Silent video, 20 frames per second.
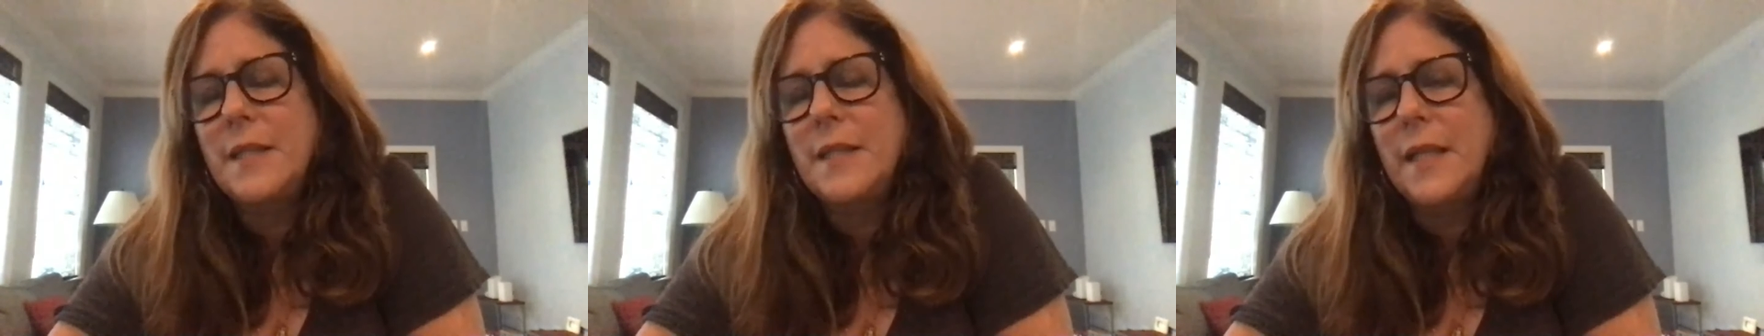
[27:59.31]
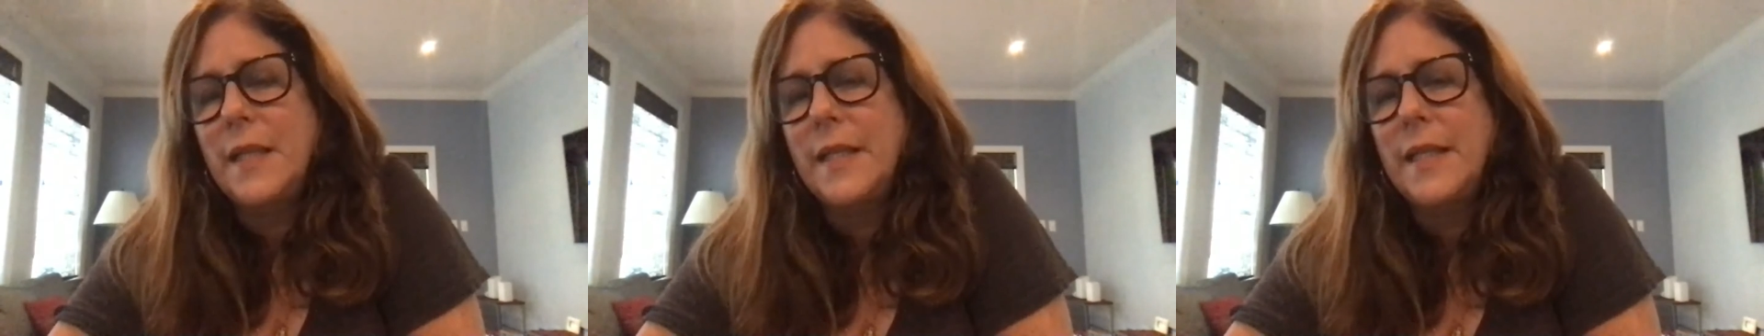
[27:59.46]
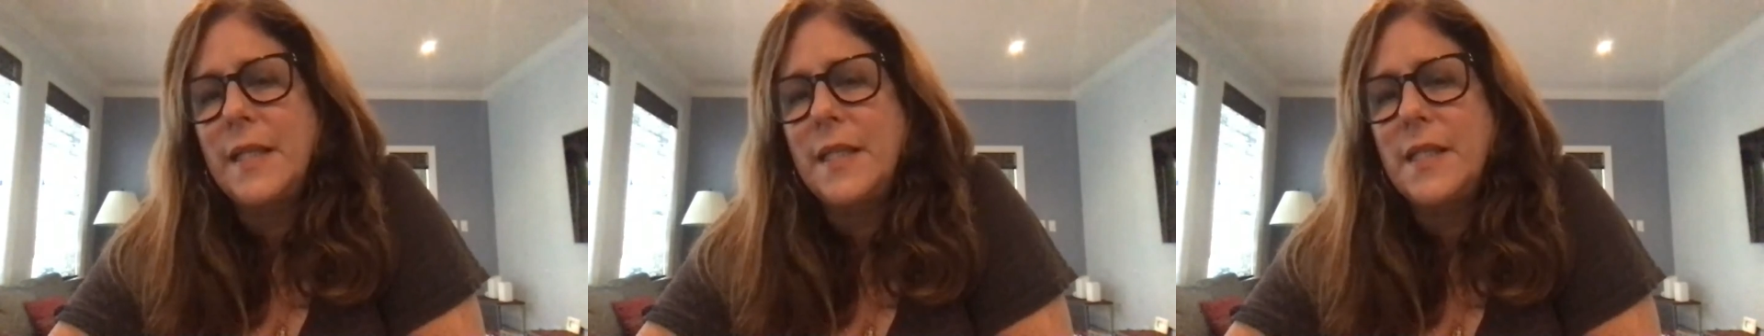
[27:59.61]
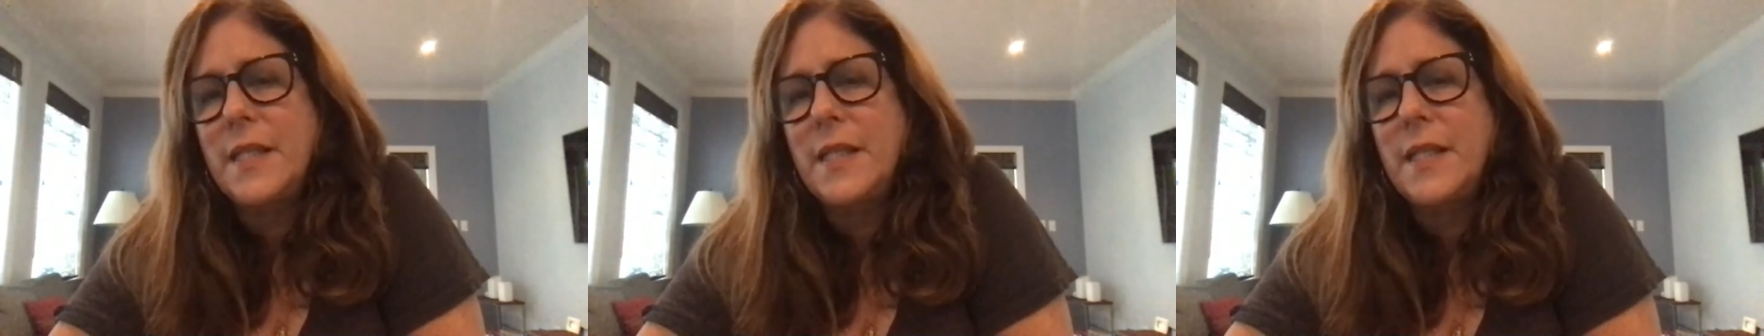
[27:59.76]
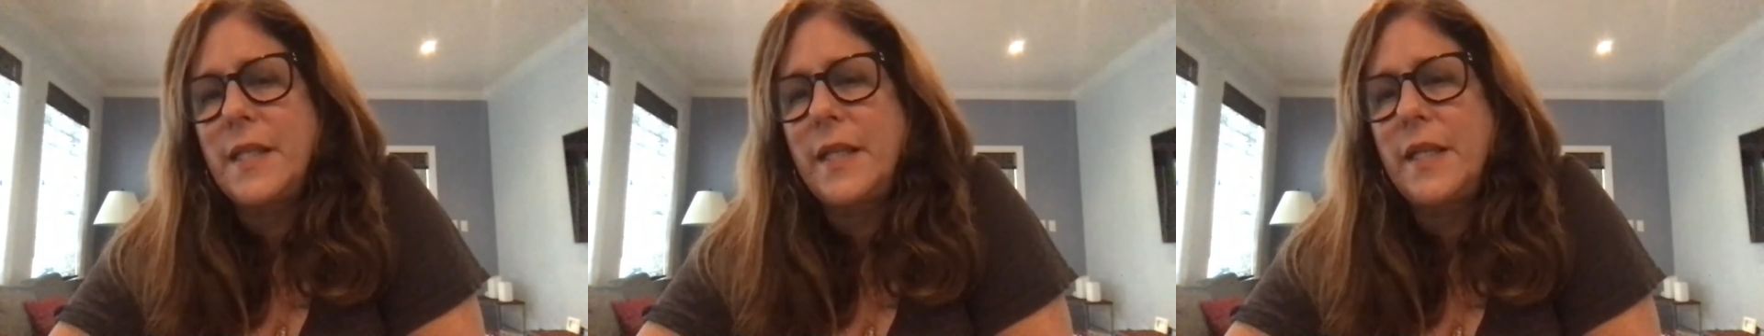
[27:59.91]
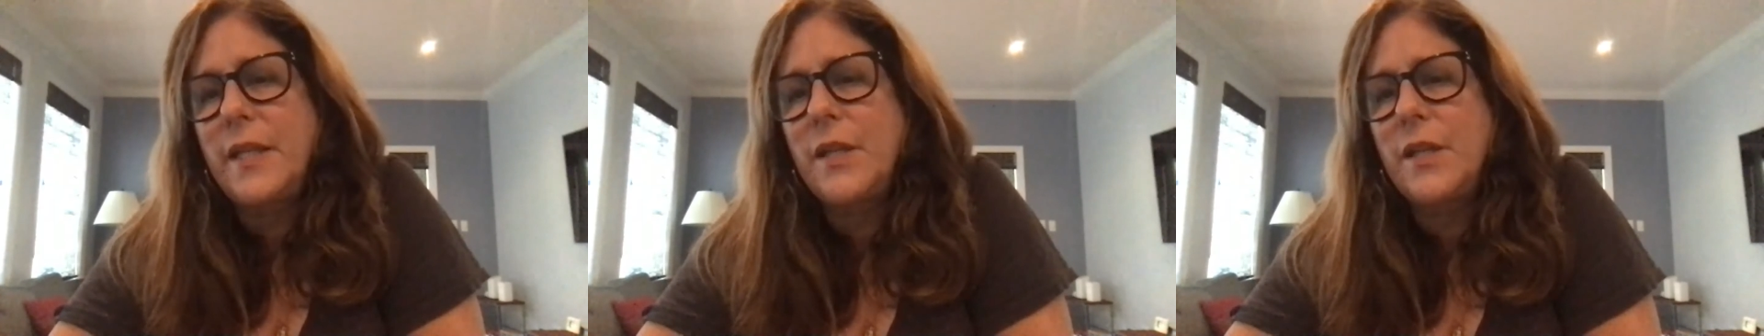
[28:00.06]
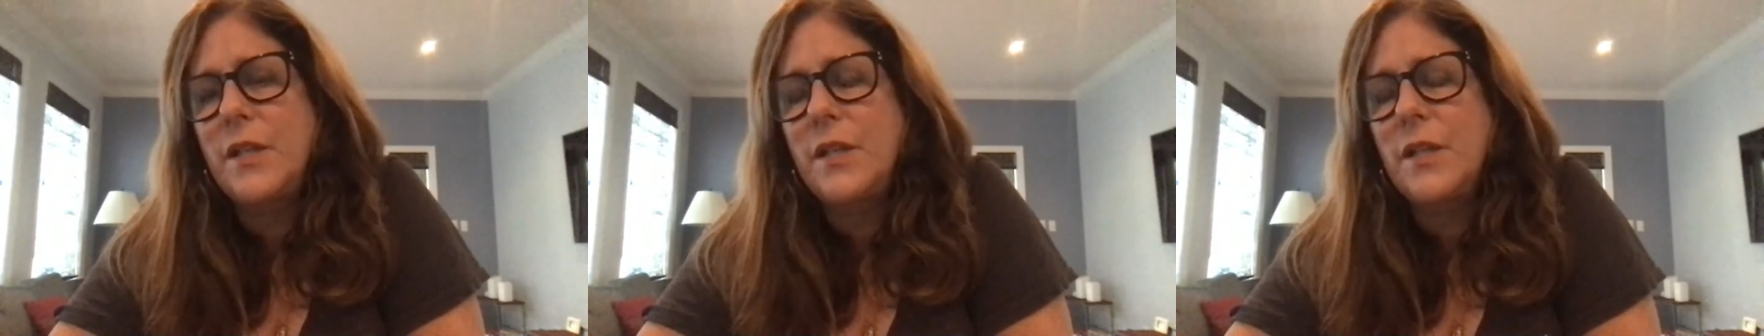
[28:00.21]
I guess a
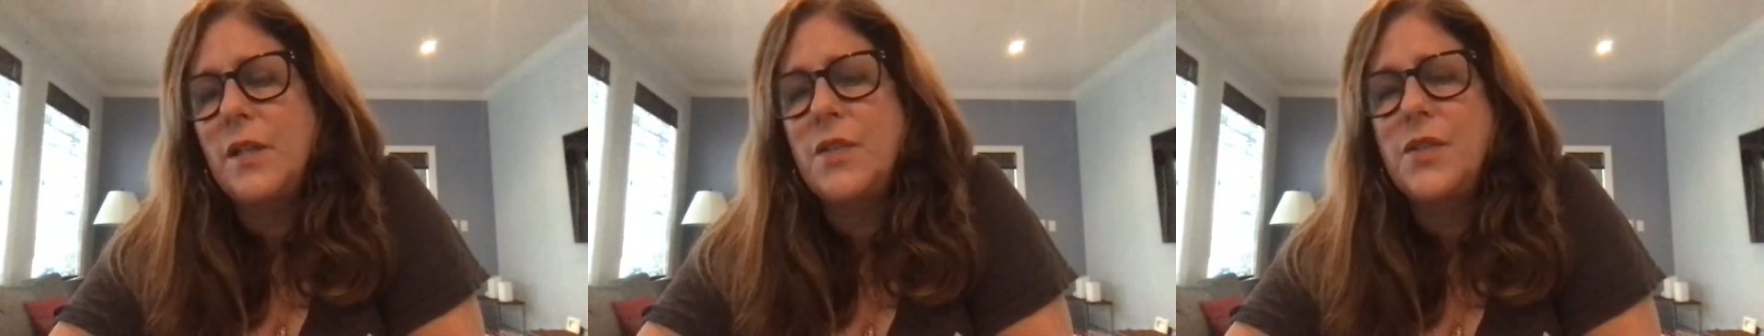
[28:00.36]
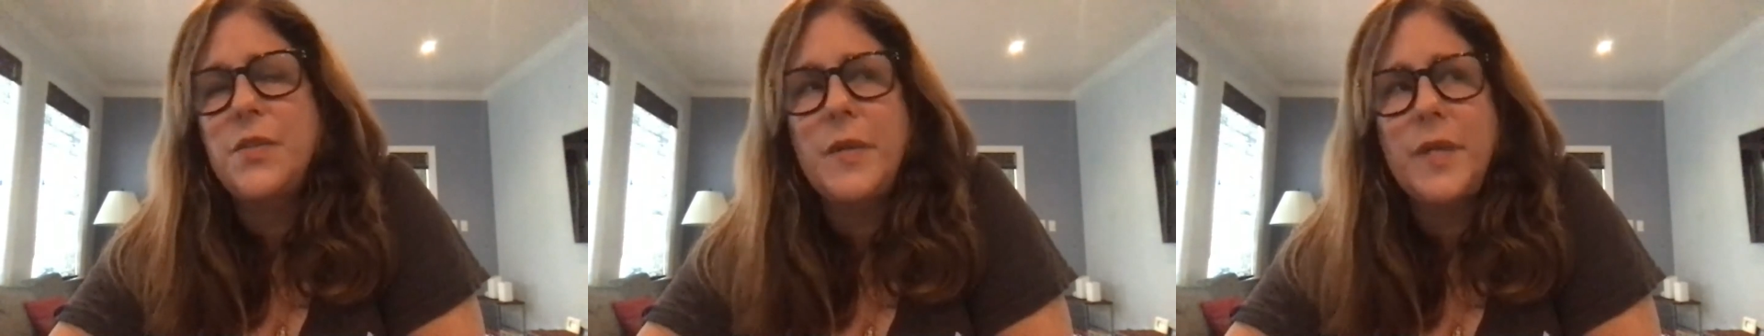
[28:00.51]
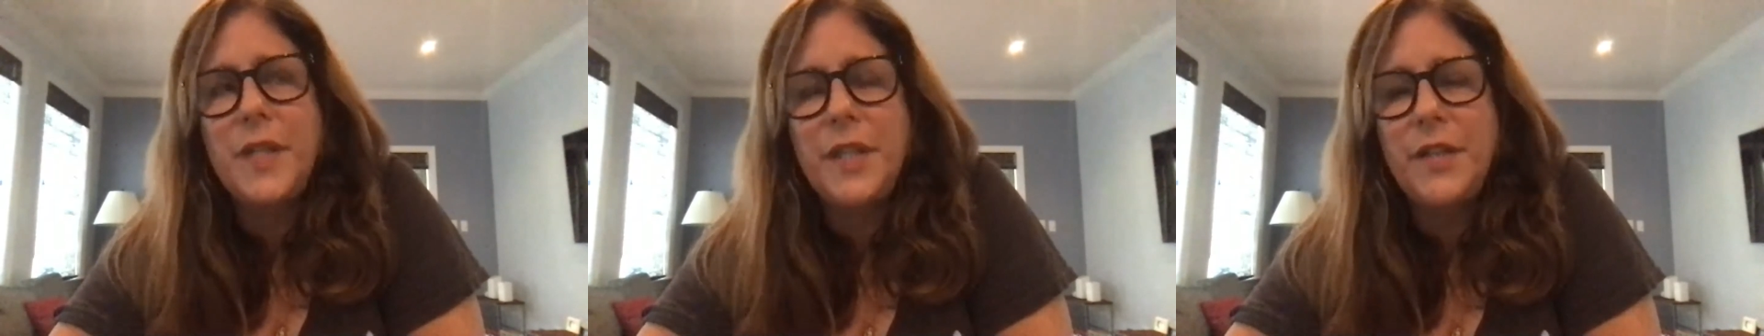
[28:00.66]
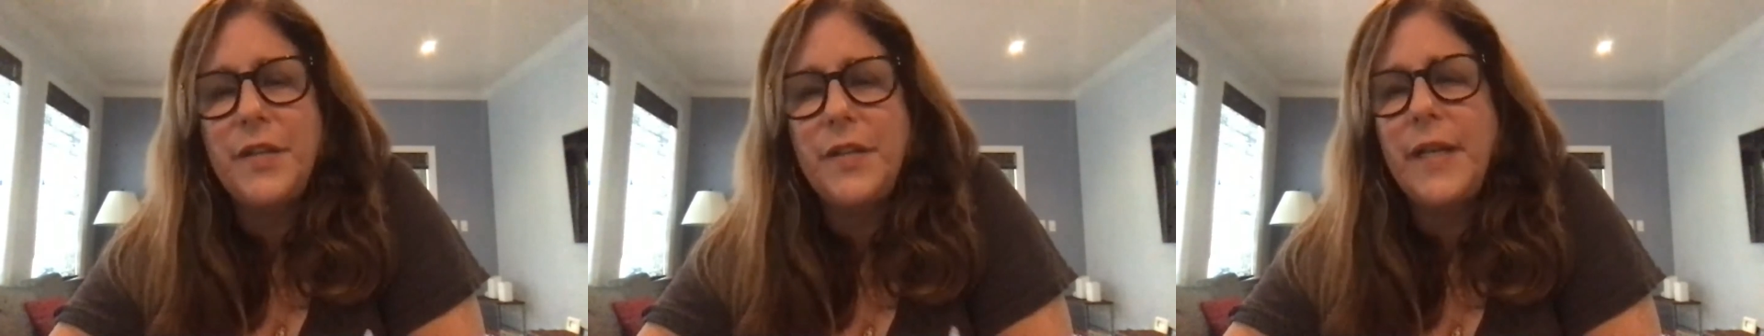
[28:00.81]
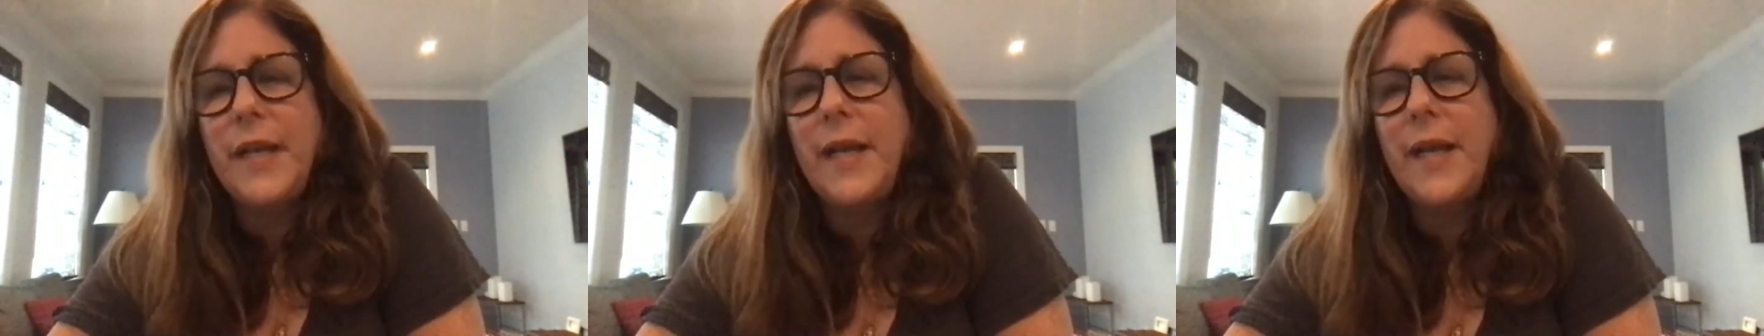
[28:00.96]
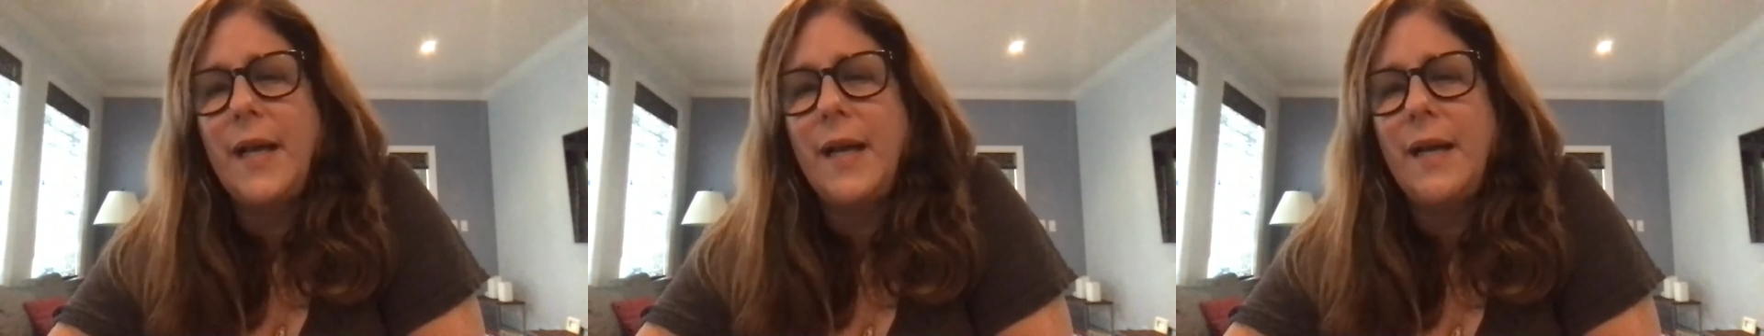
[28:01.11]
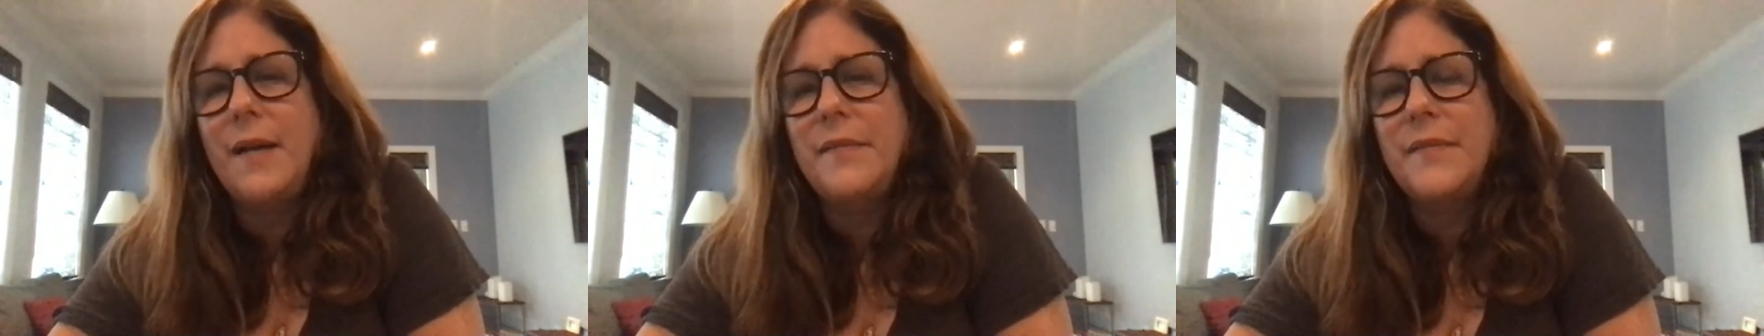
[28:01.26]
year, close to a year and a
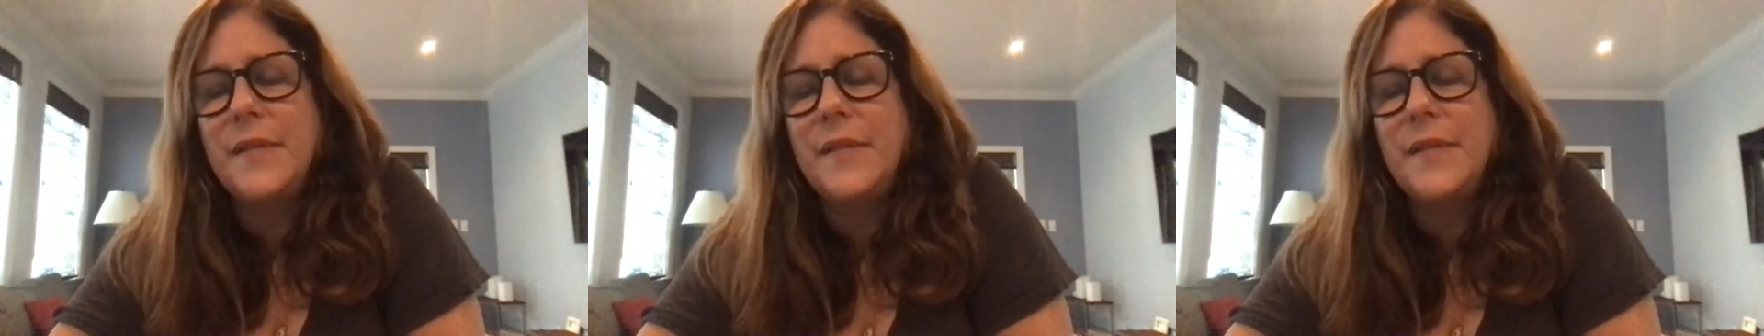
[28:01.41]
half,